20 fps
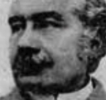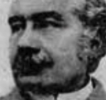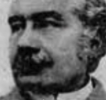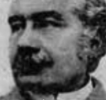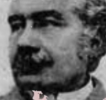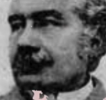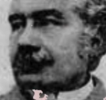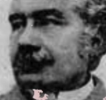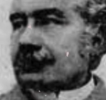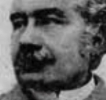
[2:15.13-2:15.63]

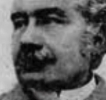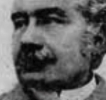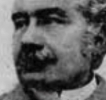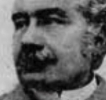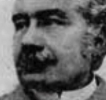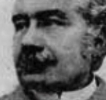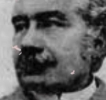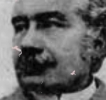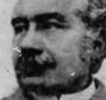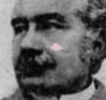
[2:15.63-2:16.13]
He named
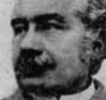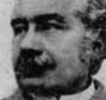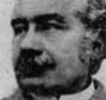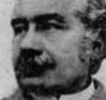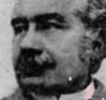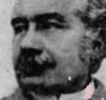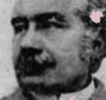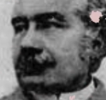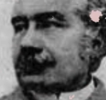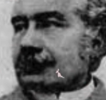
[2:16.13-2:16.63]
the element
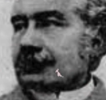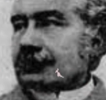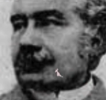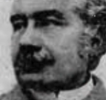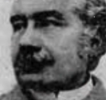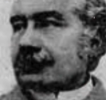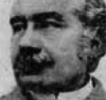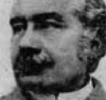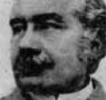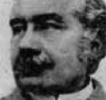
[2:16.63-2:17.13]
after
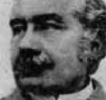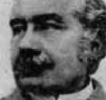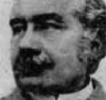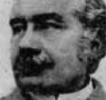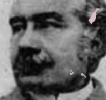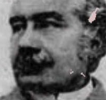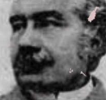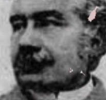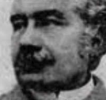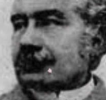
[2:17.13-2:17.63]
Gaul, his
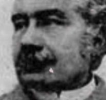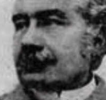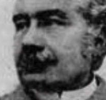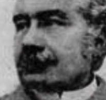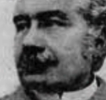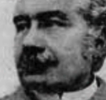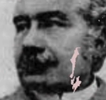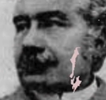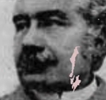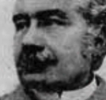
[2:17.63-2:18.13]
native
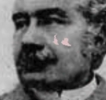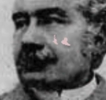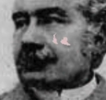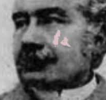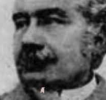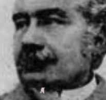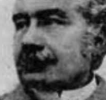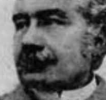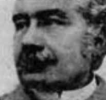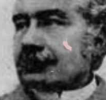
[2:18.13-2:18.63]
land,
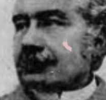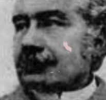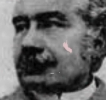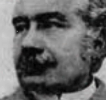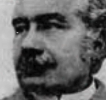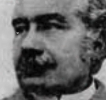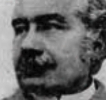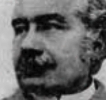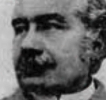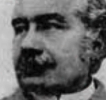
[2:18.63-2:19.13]
although it was
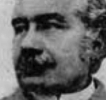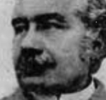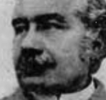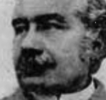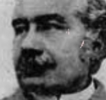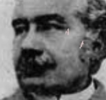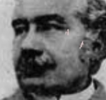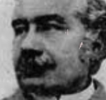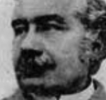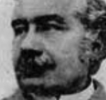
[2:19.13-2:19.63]
suggested that
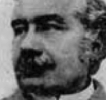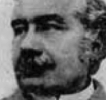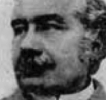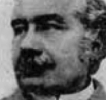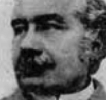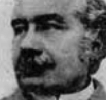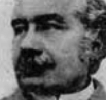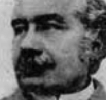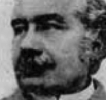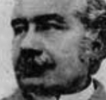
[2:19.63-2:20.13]
he was
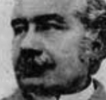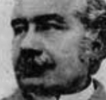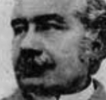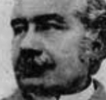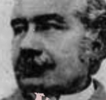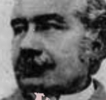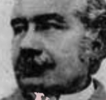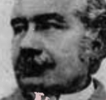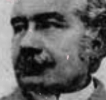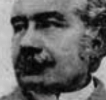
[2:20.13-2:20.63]
also referring
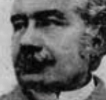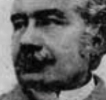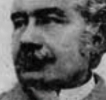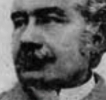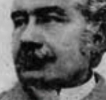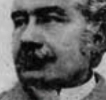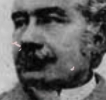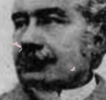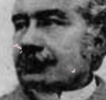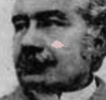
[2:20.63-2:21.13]
to his
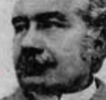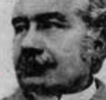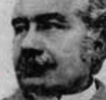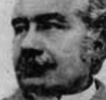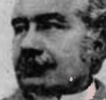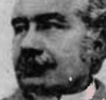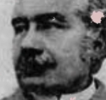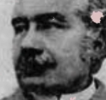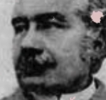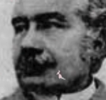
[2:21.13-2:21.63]
name, which
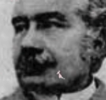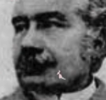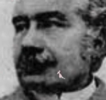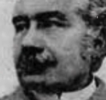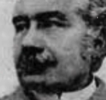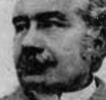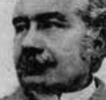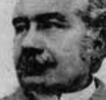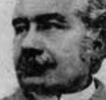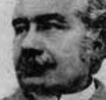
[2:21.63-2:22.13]
he
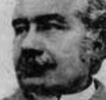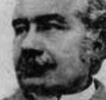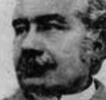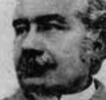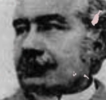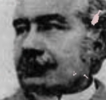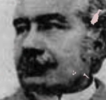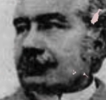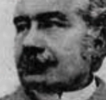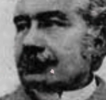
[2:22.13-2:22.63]
denied.
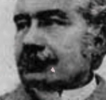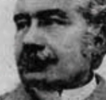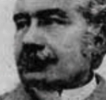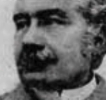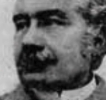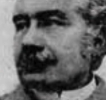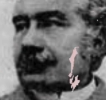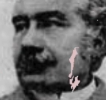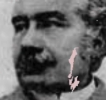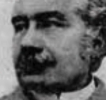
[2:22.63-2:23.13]

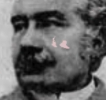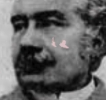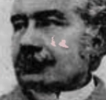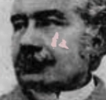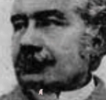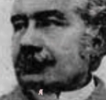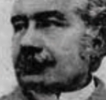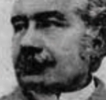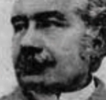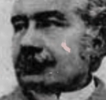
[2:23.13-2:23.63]

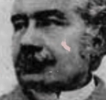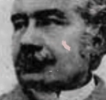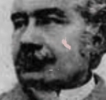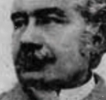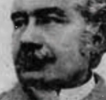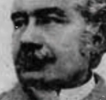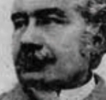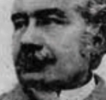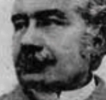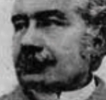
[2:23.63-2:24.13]
Samarium.
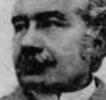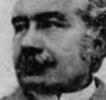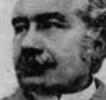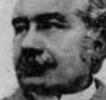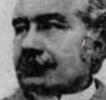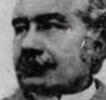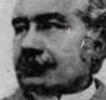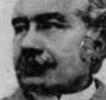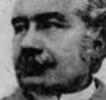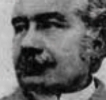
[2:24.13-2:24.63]

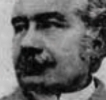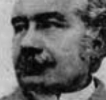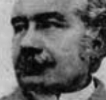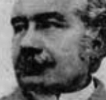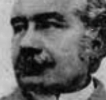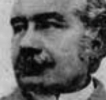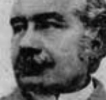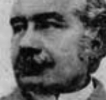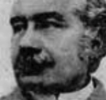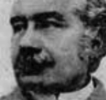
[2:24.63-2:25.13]

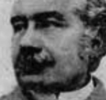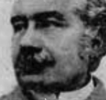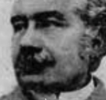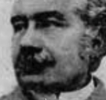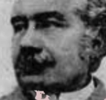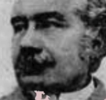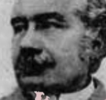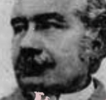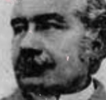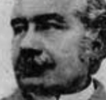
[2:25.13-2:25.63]
1879, after
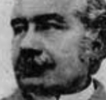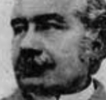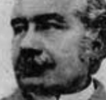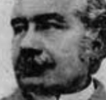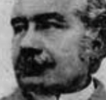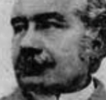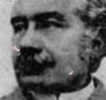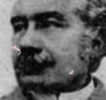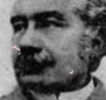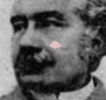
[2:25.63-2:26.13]

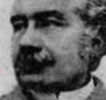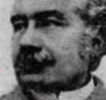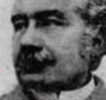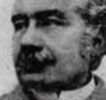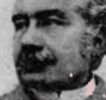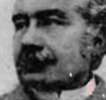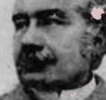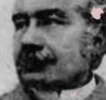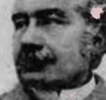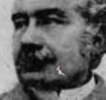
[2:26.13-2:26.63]
isolating
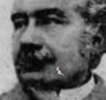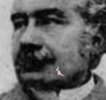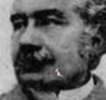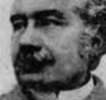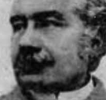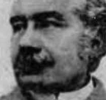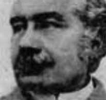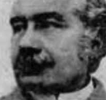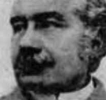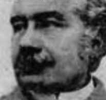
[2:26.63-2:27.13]
samarium
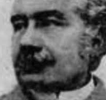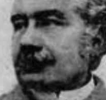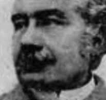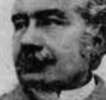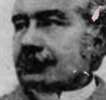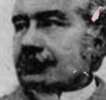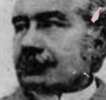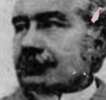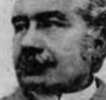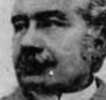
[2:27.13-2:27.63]
oxide,
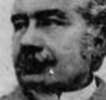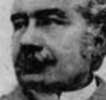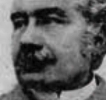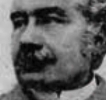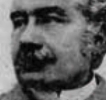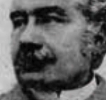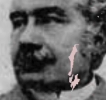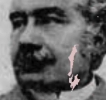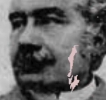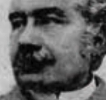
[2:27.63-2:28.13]
he
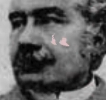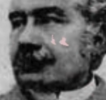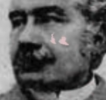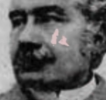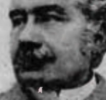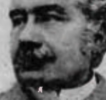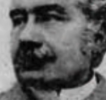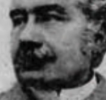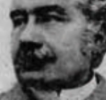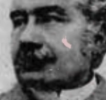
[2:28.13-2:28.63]
identified
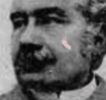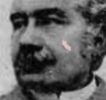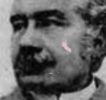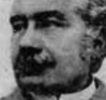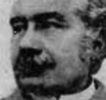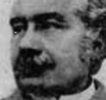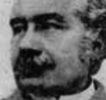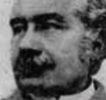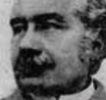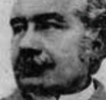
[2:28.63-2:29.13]
this new
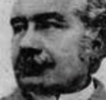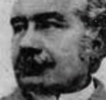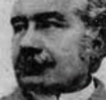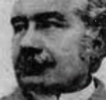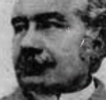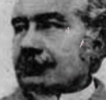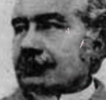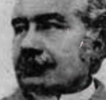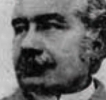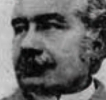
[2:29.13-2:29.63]
element through its
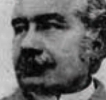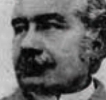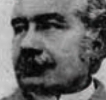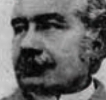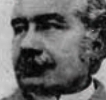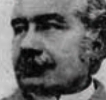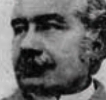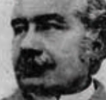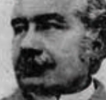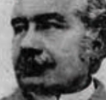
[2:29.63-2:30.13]
distinct
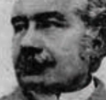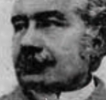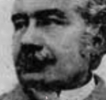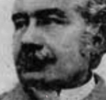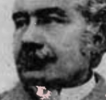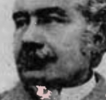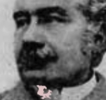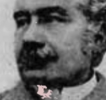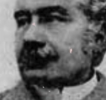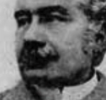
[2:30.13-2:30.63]
optical
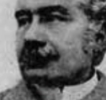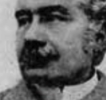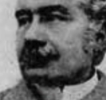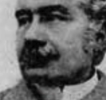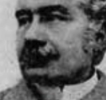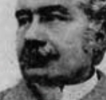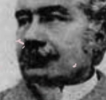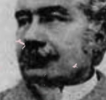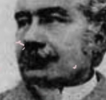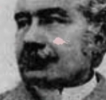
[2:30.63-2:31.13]
absorption
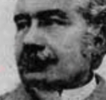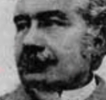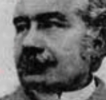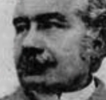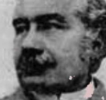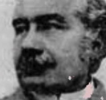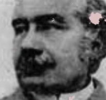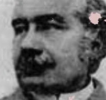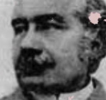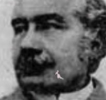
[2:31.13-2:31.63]
lines,
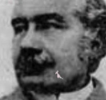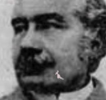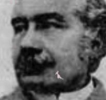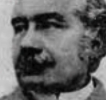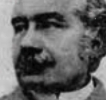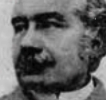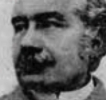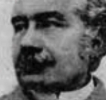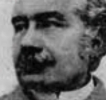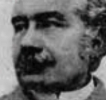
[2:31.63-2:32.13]
naming
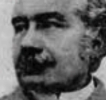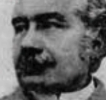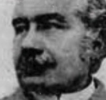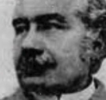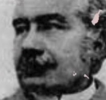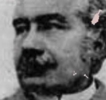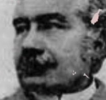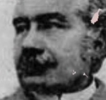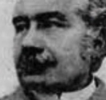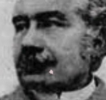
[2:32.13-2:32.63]
it after the
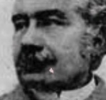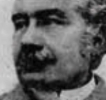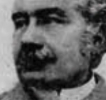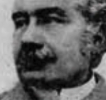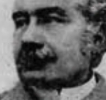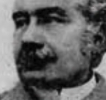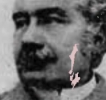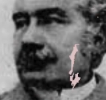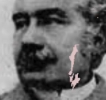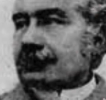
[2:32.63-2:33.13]
mineral
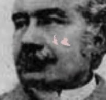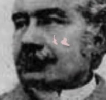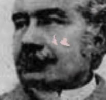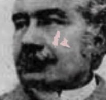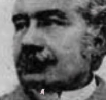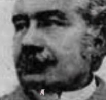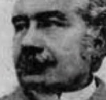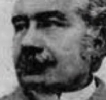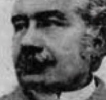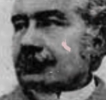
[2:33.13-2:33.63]
samarskite.
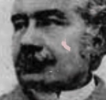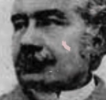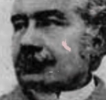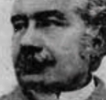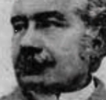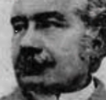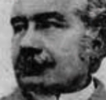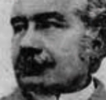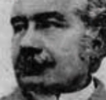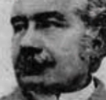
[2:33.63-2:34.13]

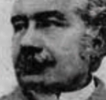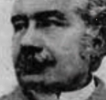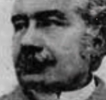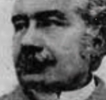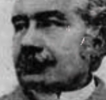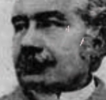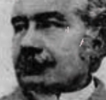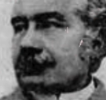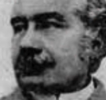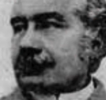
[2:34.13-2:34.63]

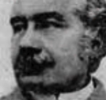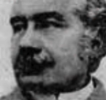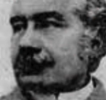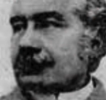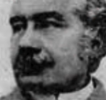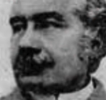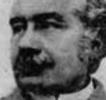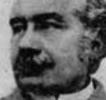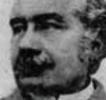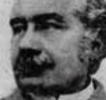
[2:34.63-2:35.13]

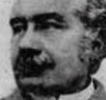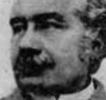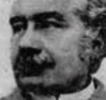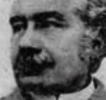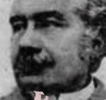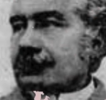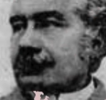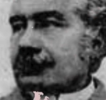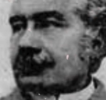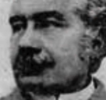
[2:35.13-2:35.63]
Dysprosium.
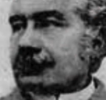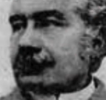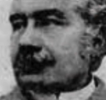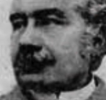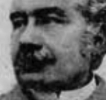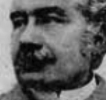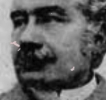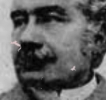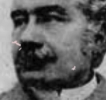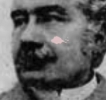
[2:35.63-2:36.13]

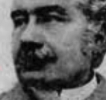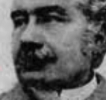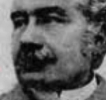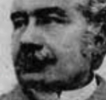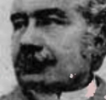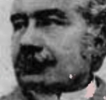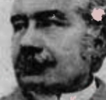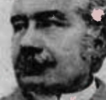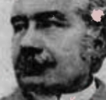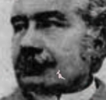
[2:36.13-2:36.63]
1886, through
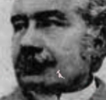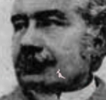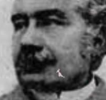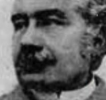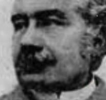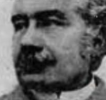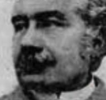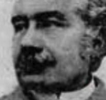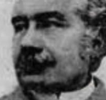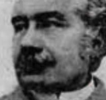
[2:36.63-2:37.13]
the
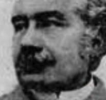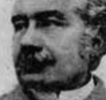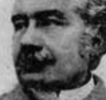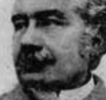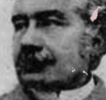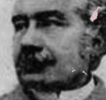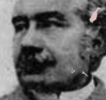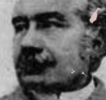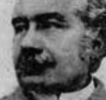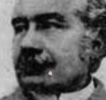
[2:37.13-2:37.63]
precipitation of
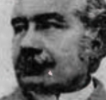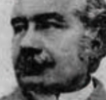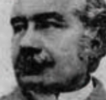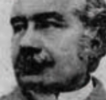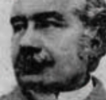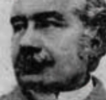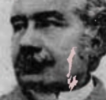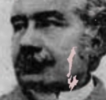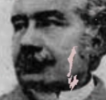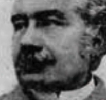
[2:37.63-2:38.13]
rare earth
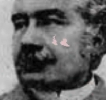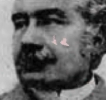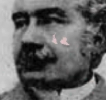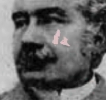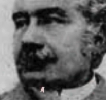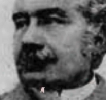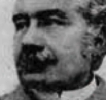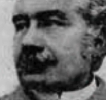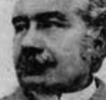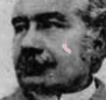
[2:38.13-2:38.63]

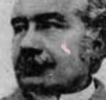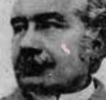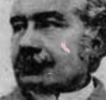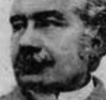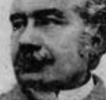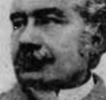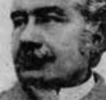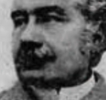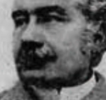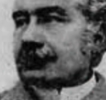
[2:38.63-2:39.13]
compounds,
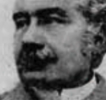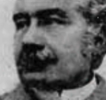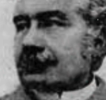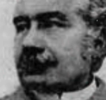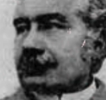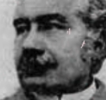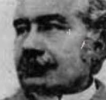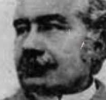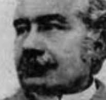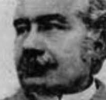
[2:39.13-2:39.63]
he
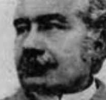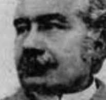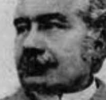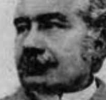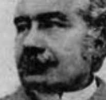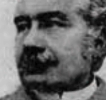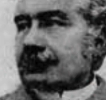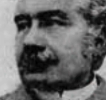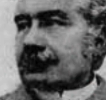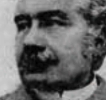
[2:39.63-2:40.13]
isolated
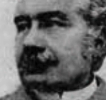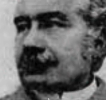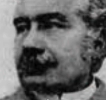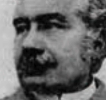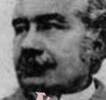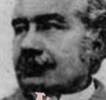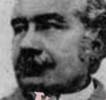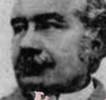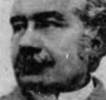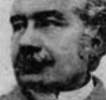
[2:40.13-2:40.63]
dysprosium,
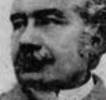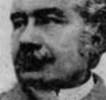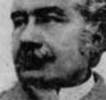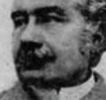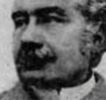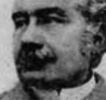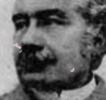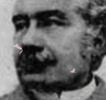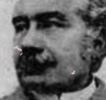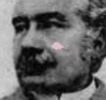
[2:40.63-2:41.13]

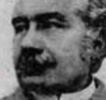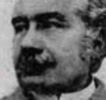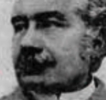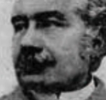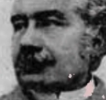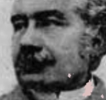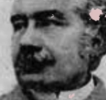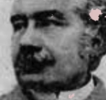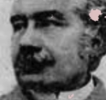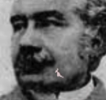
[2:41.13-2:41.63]
naming it for its
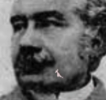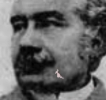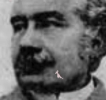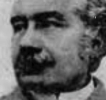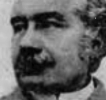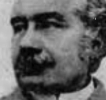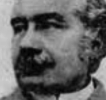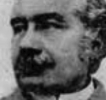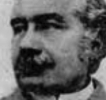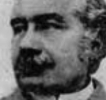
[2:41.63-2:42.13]

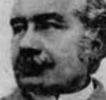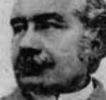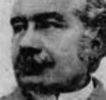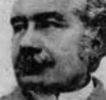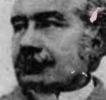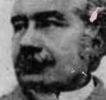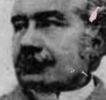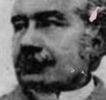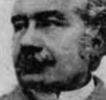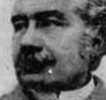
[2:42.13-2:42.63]
difficulty of
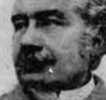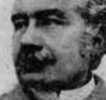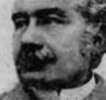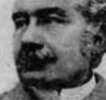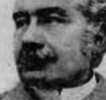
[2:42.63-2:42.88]
extraction.